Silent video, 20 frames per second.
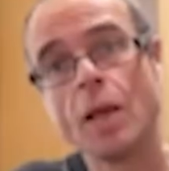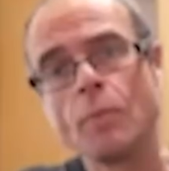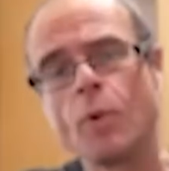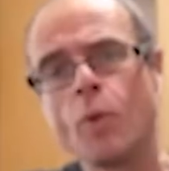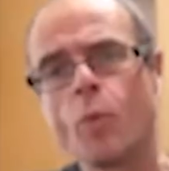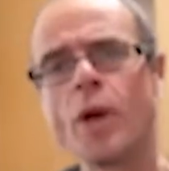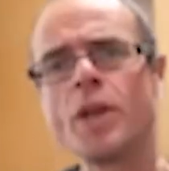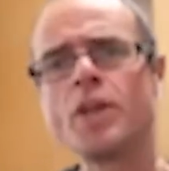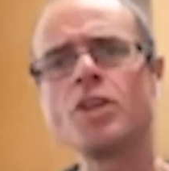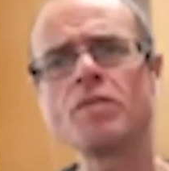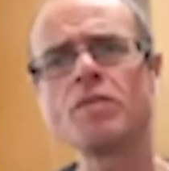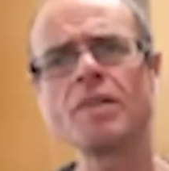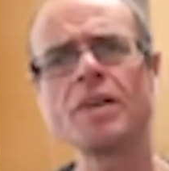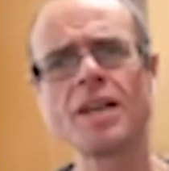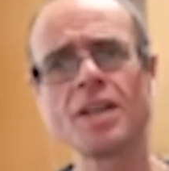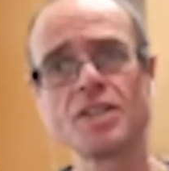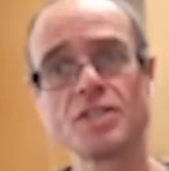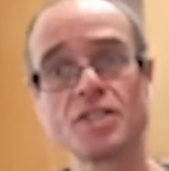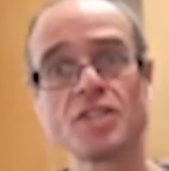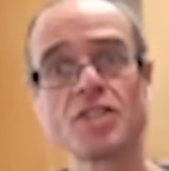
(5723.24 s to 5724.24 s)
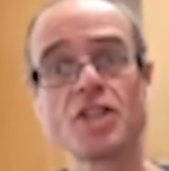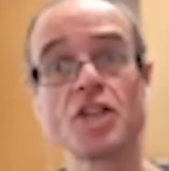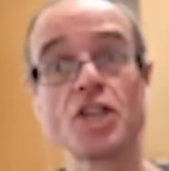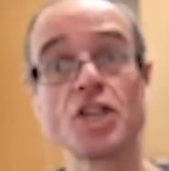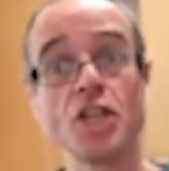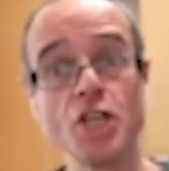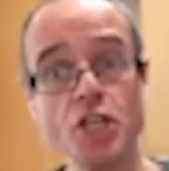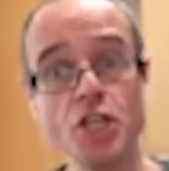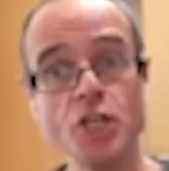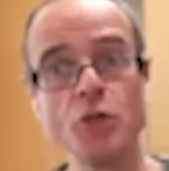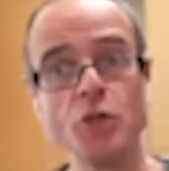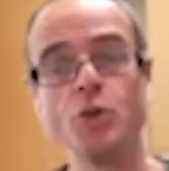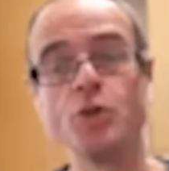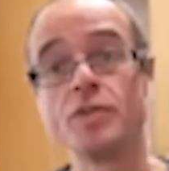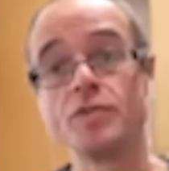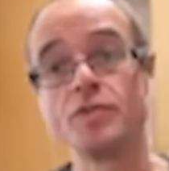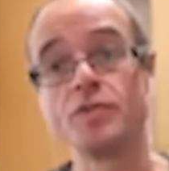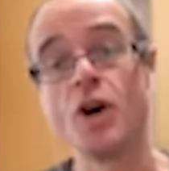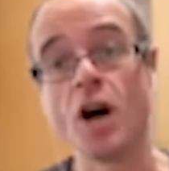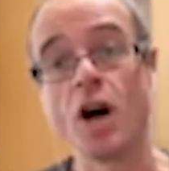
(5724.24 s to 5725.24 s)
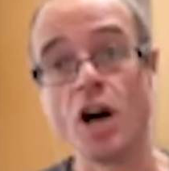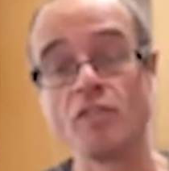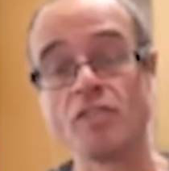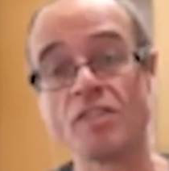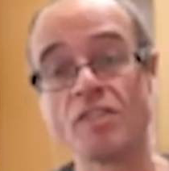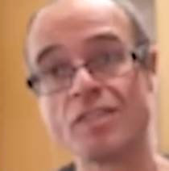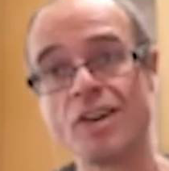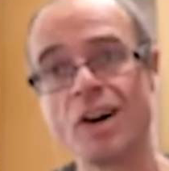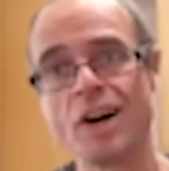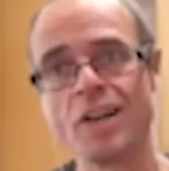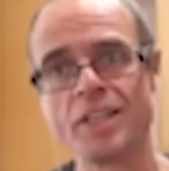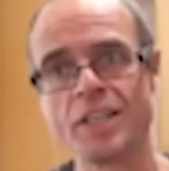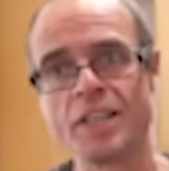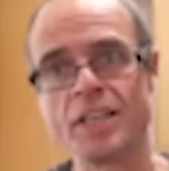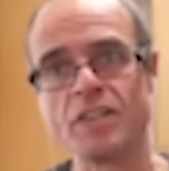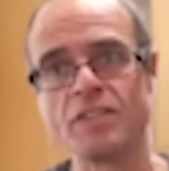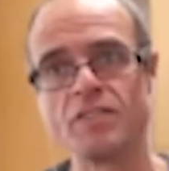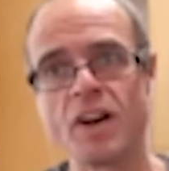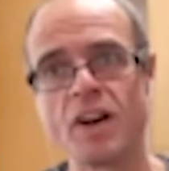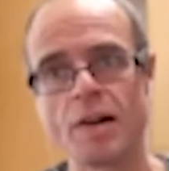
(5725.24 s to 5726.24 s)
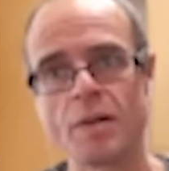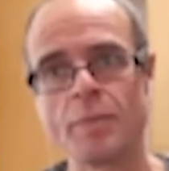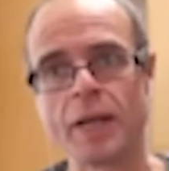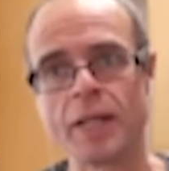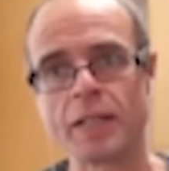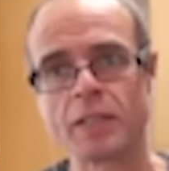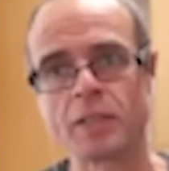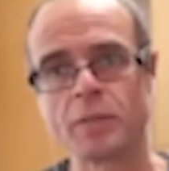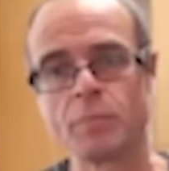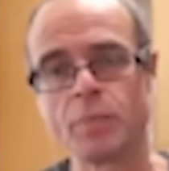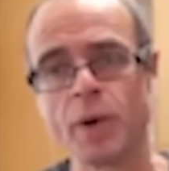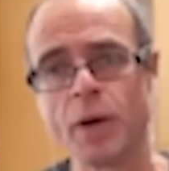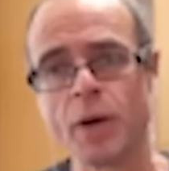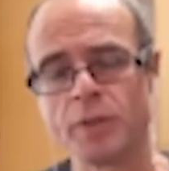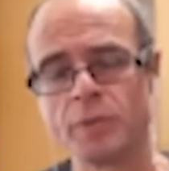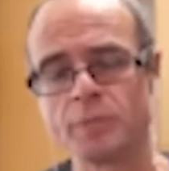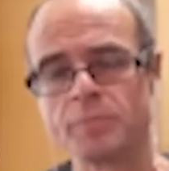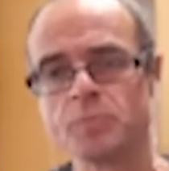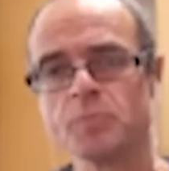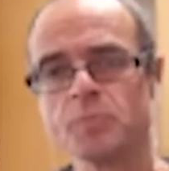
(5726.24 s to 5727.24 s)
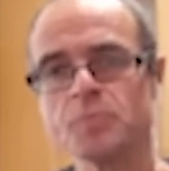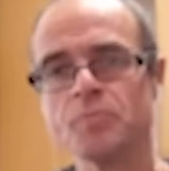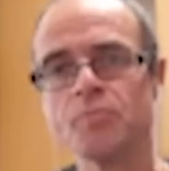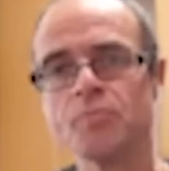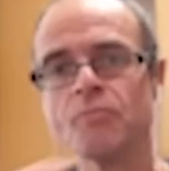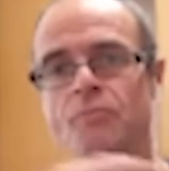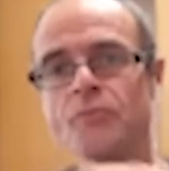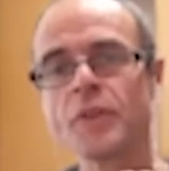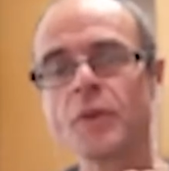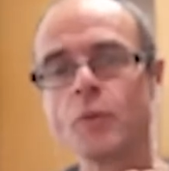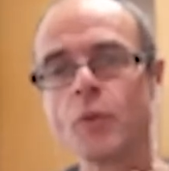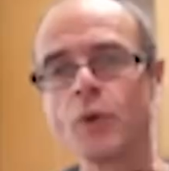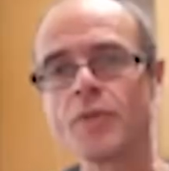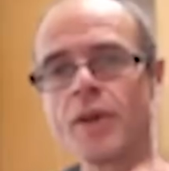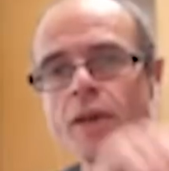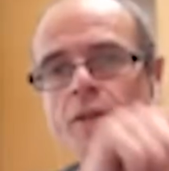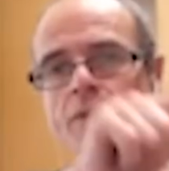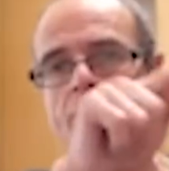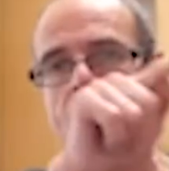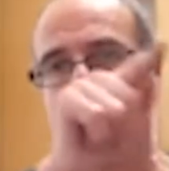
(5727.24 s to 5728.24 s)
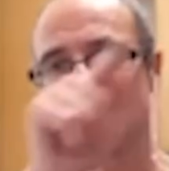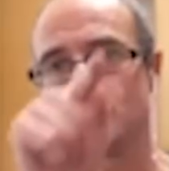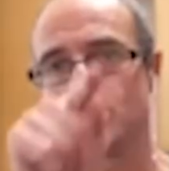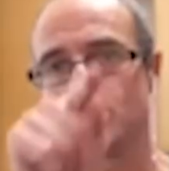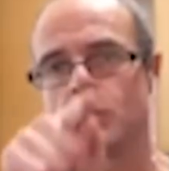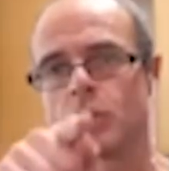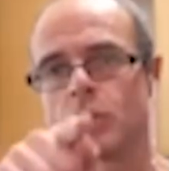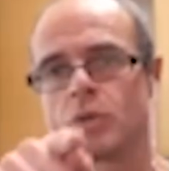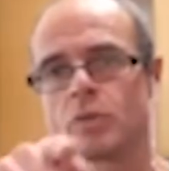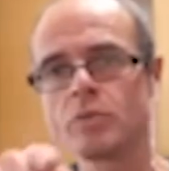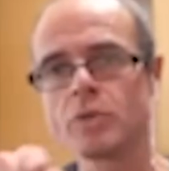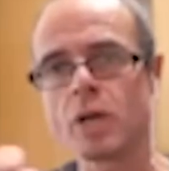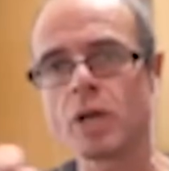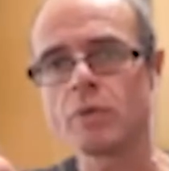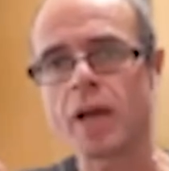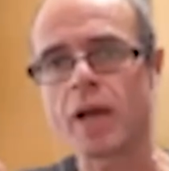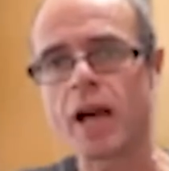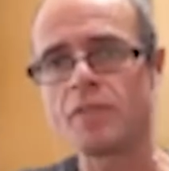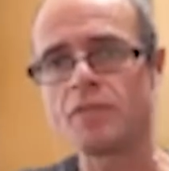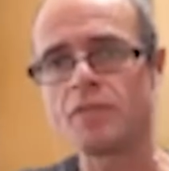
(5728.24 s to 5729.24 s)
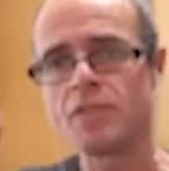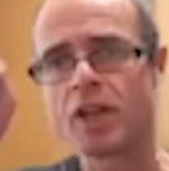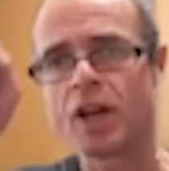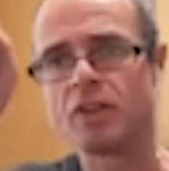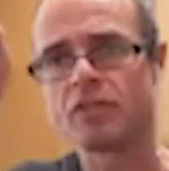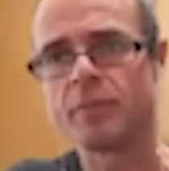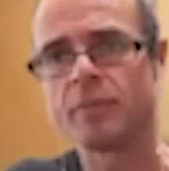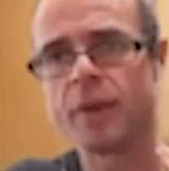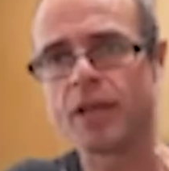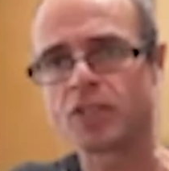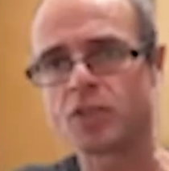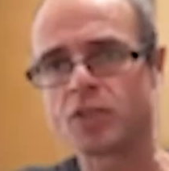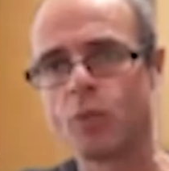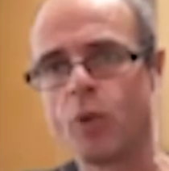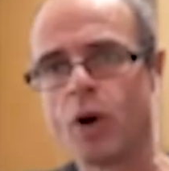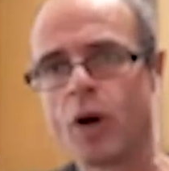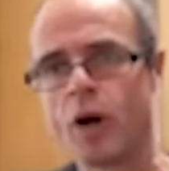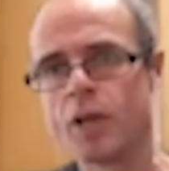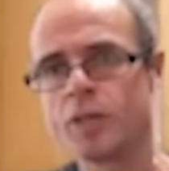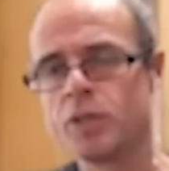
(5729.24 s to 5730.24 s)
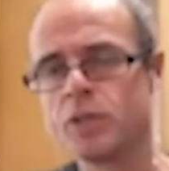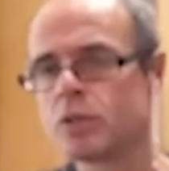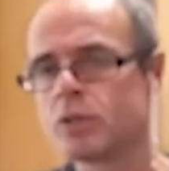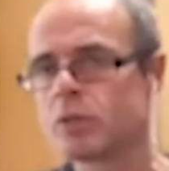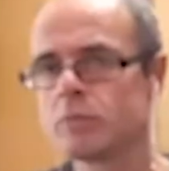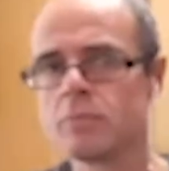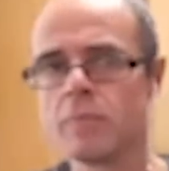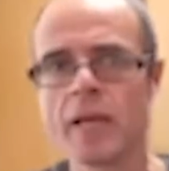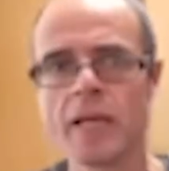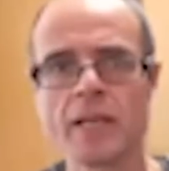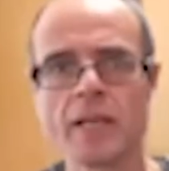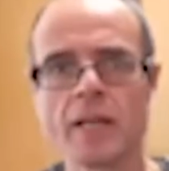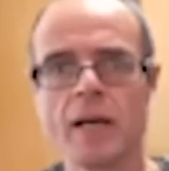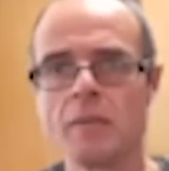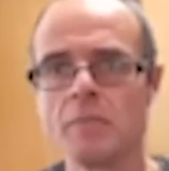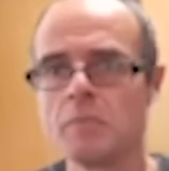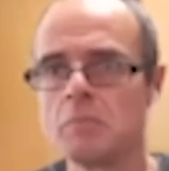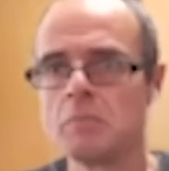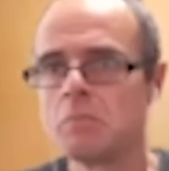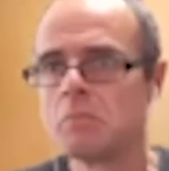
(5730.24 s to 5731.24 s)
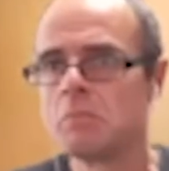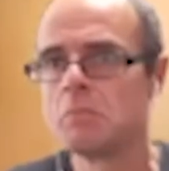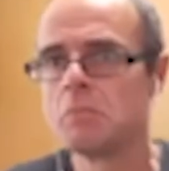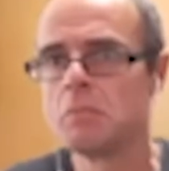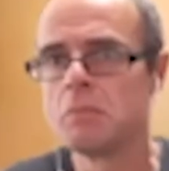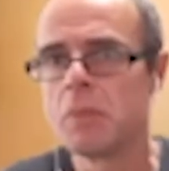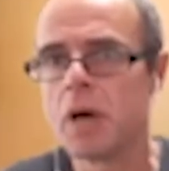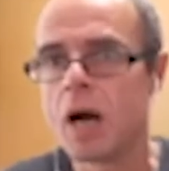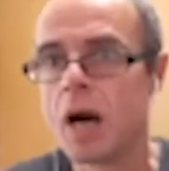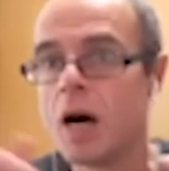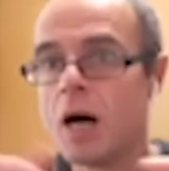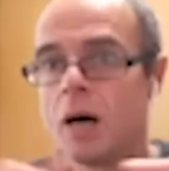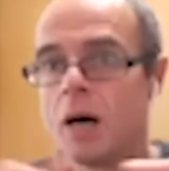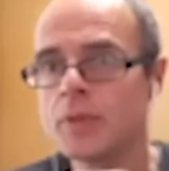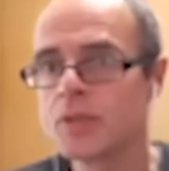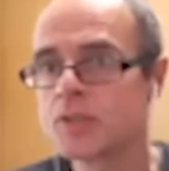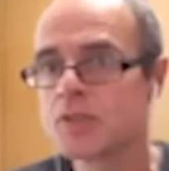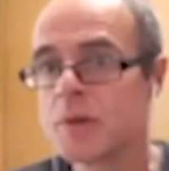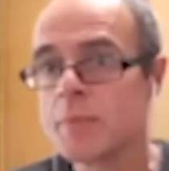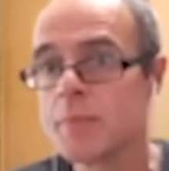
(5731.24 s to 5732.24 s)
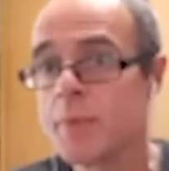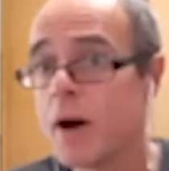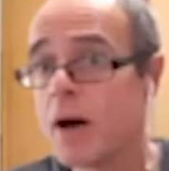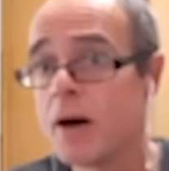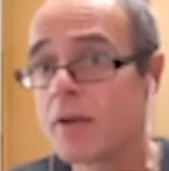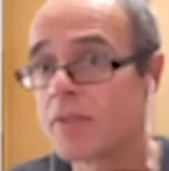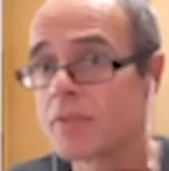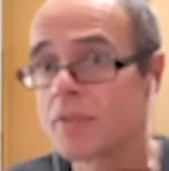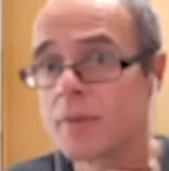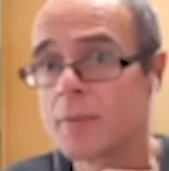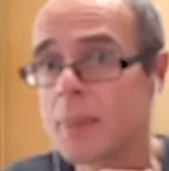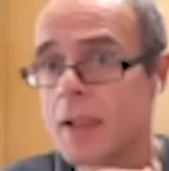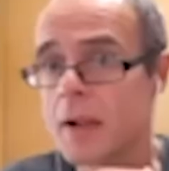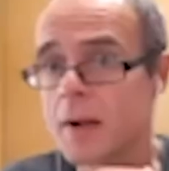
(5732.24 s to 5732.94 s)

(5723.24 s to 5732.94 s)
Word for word: But when you realize there's a huge, if not overriding, environmental component, well, then you don't have to go from X to Y. You can make a arbitrary path.